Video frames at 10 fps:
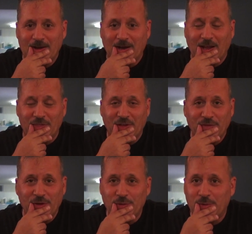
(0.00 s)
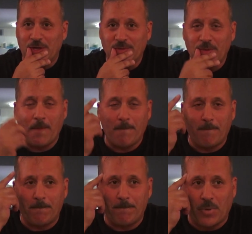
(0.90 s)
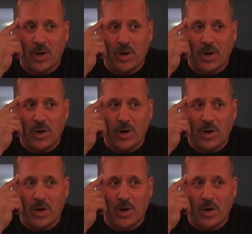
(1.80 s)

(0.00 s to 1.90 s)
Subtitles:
I can't think of a third one.